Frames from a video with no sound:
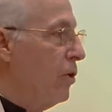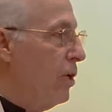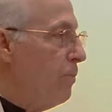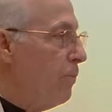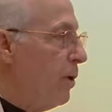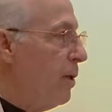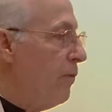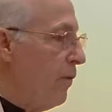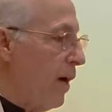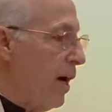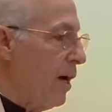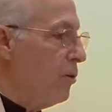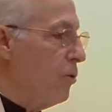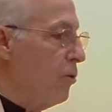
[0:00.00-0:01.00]
deeply
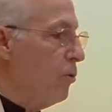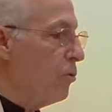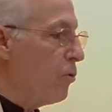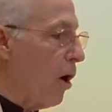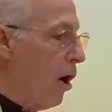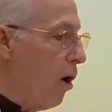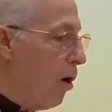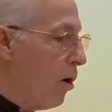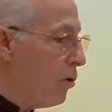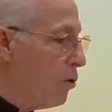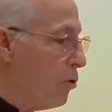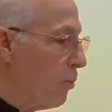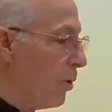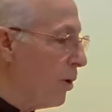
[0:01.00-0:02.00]
values
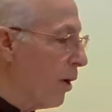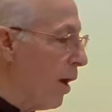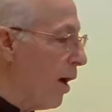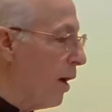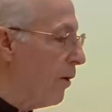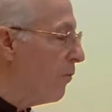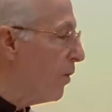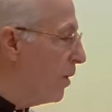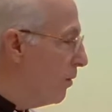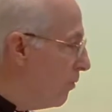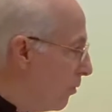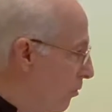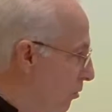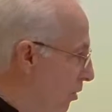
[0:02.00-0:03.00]
all human life,
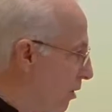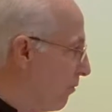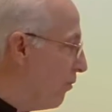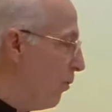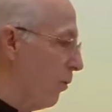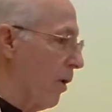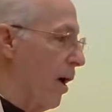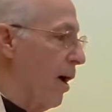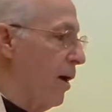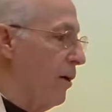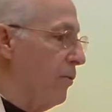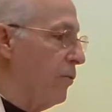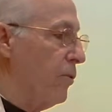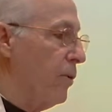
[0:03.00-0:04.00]
even sinful
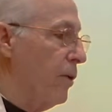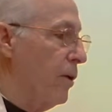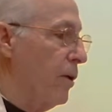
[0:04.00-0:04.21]
lives,